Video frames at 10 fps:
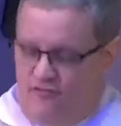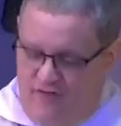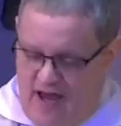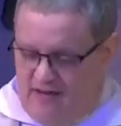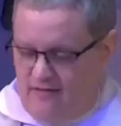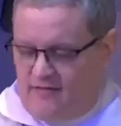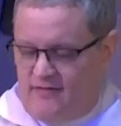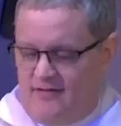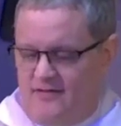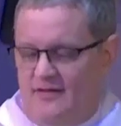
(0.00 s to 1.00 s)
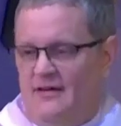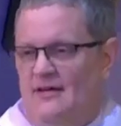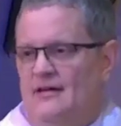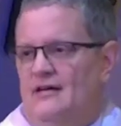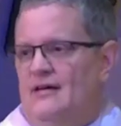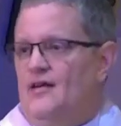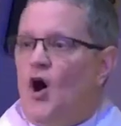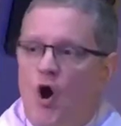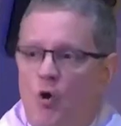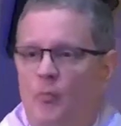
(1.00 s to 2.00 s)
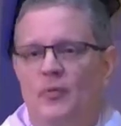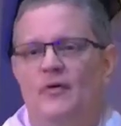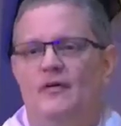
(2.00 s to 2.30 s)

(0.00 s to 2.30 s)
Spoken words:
faith and hope